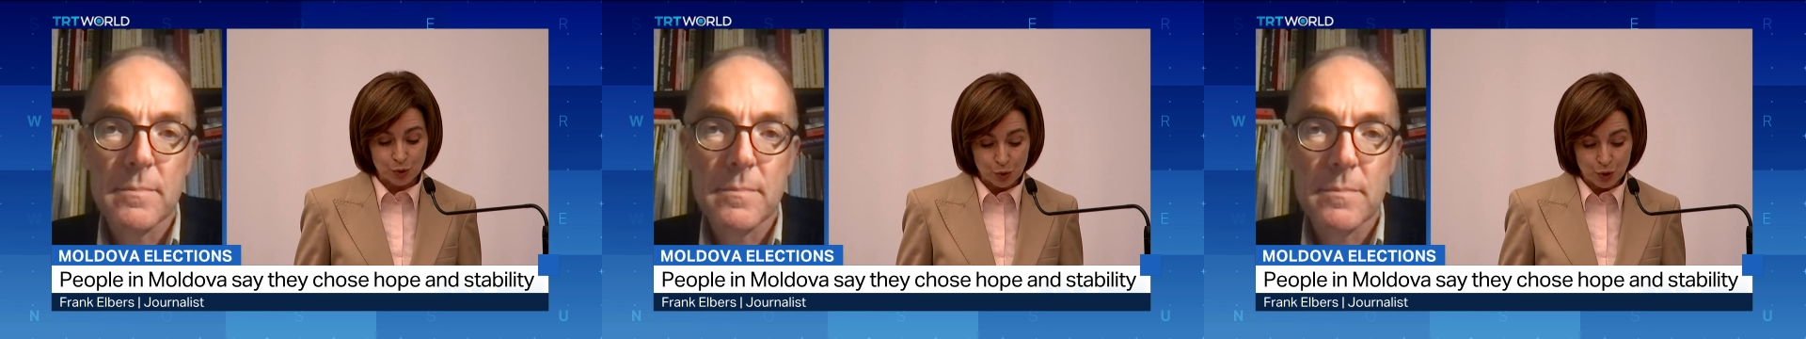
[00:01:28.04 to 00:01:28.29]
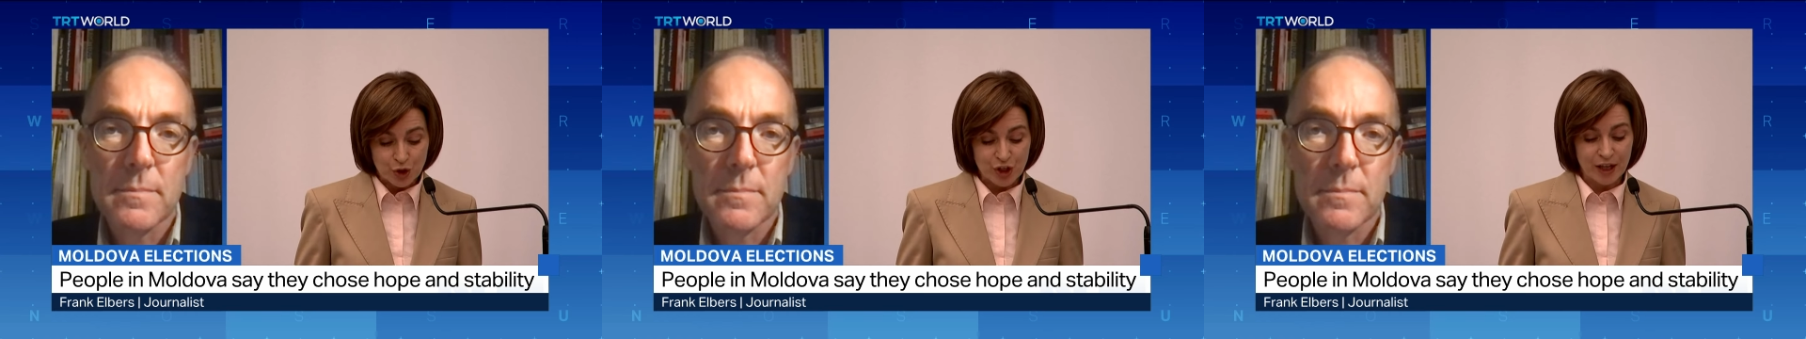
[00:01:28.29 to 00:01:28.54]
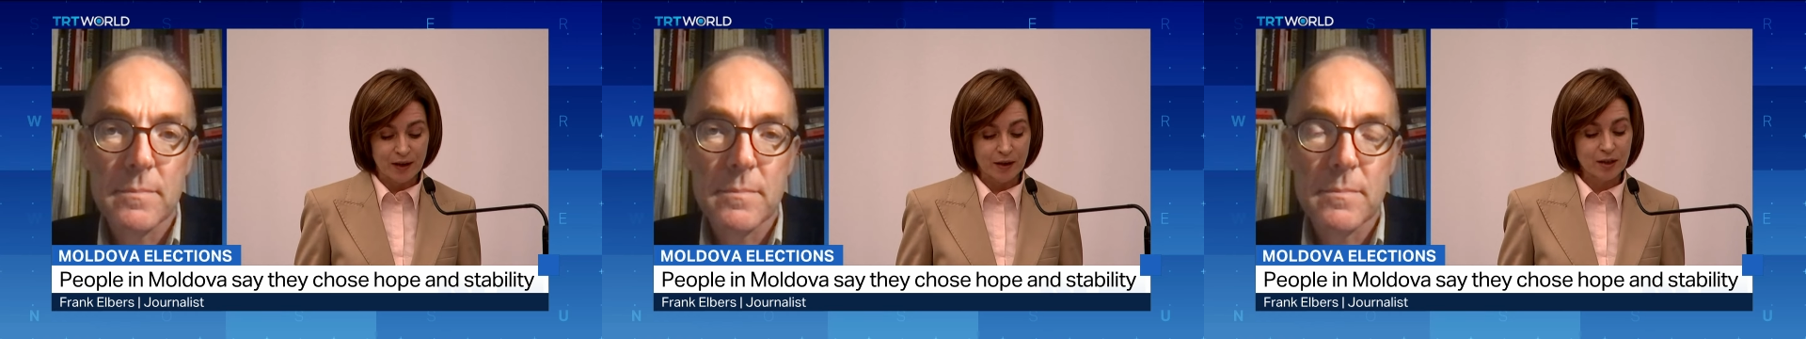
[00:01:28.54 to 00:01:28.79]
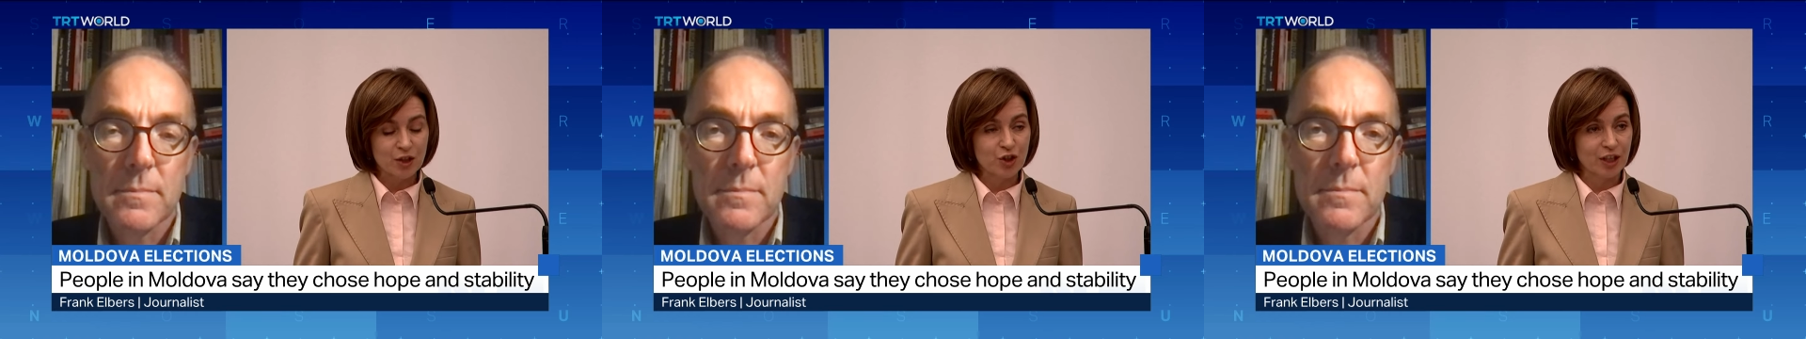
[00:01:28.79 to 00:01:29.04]
Speaker 1: Now, as we
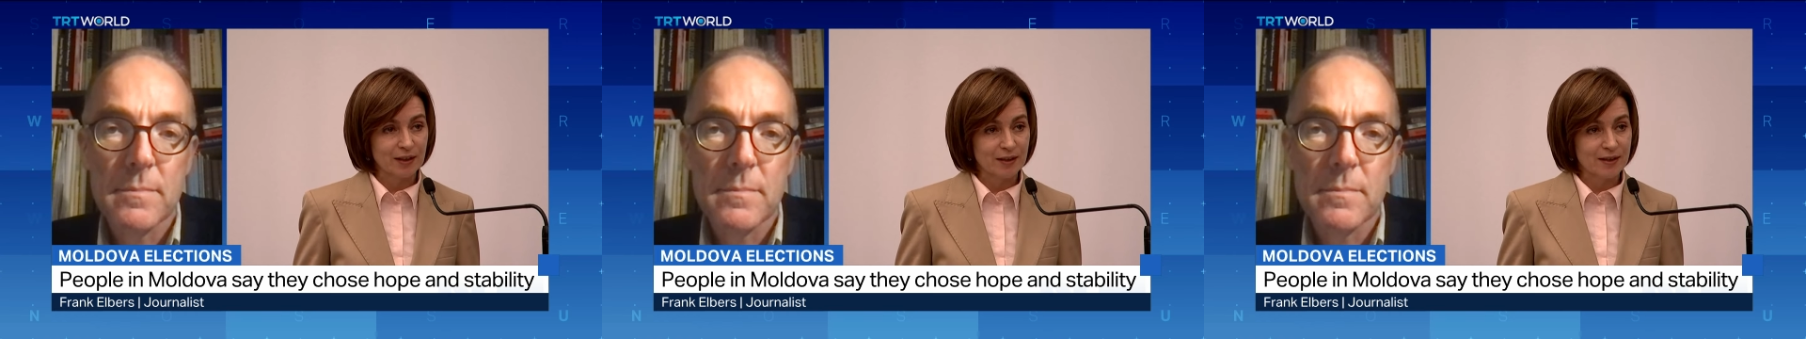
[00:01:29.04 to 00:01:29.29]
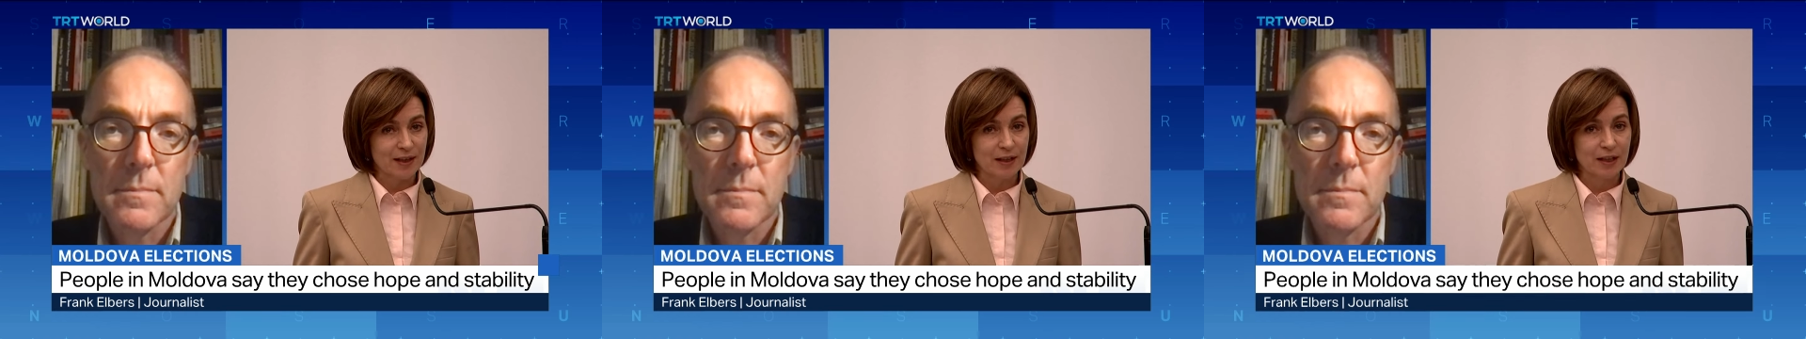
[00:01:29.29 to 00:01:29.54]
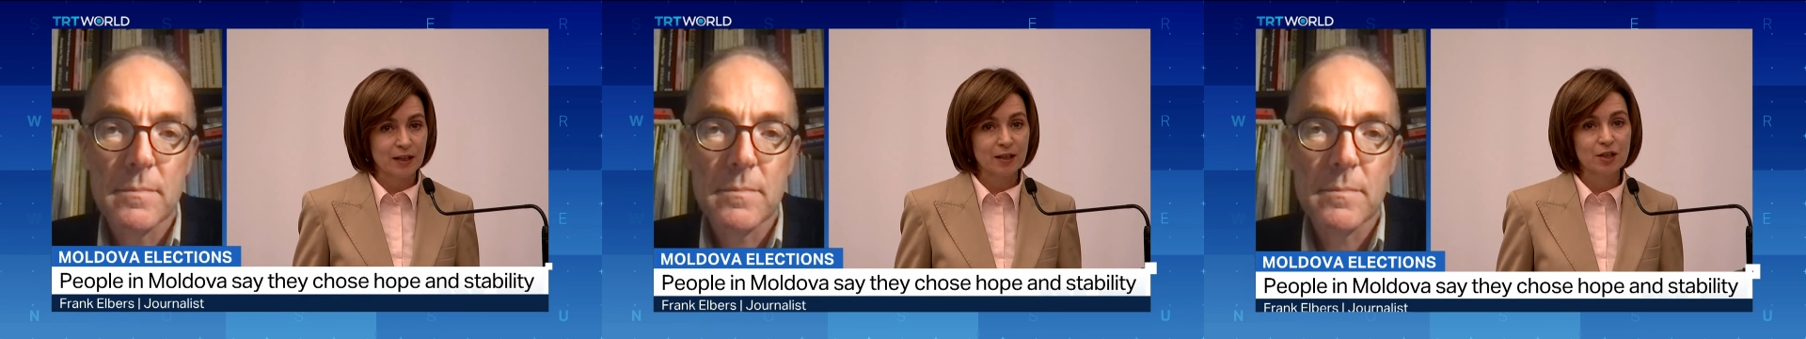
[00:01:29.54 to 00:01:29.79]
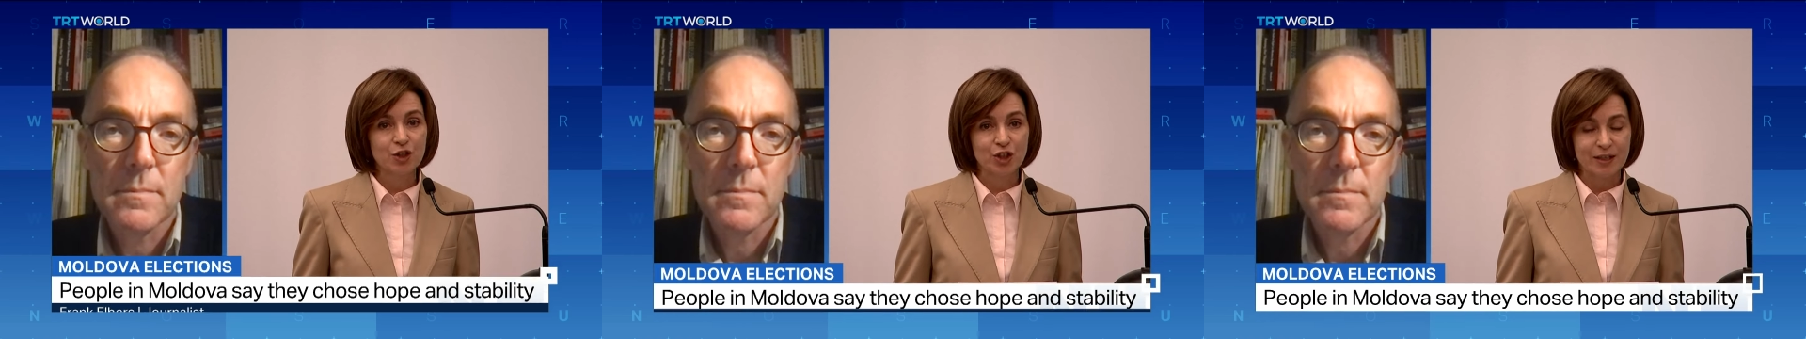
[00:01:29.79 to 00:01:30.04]
were hearing there, Maia
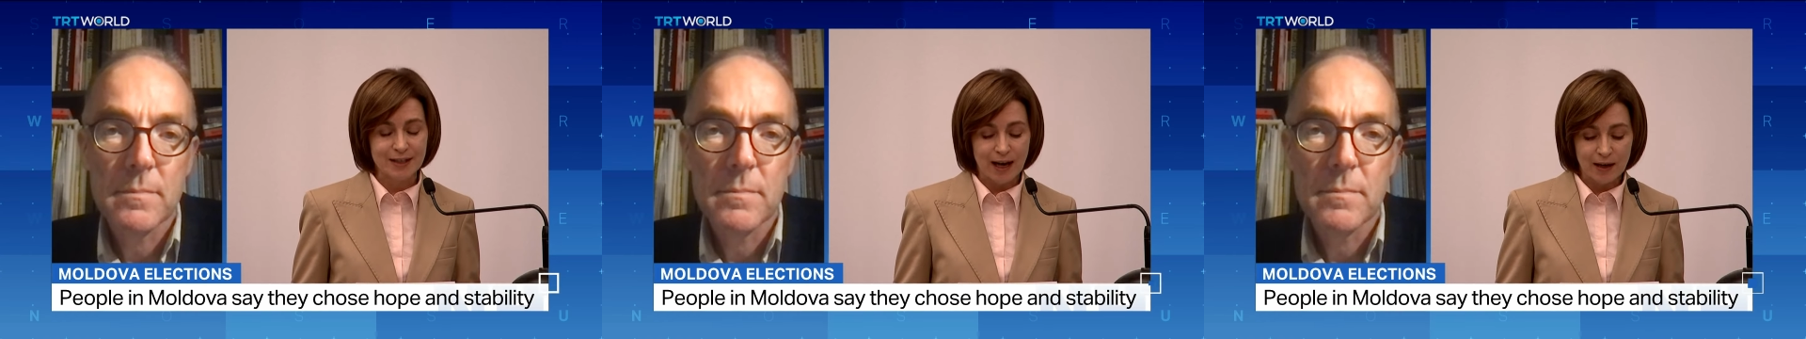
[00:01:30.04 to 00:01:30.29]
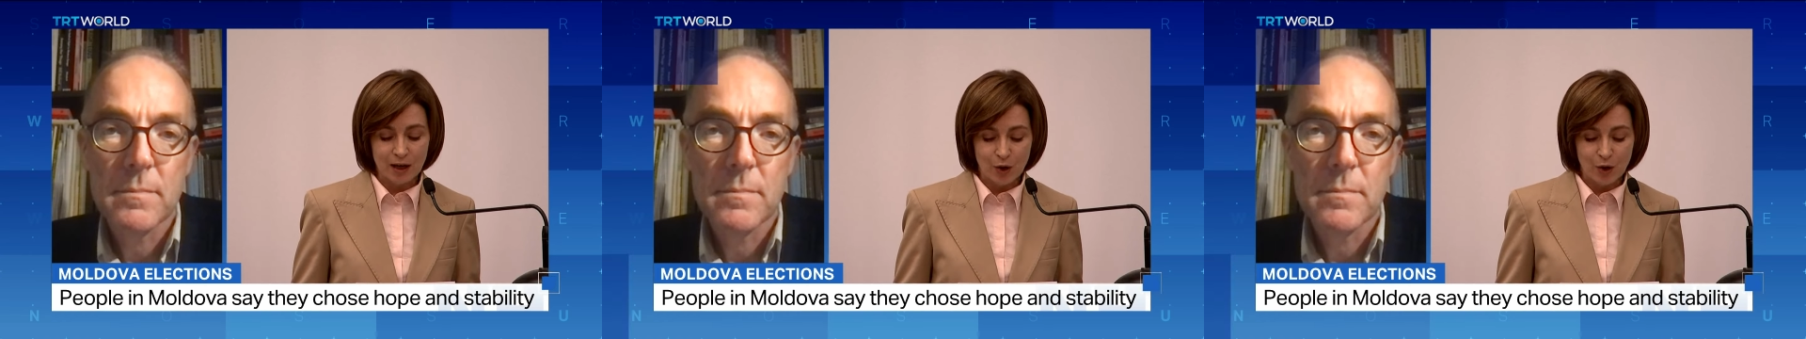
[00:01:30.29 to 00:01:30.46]
Sandu,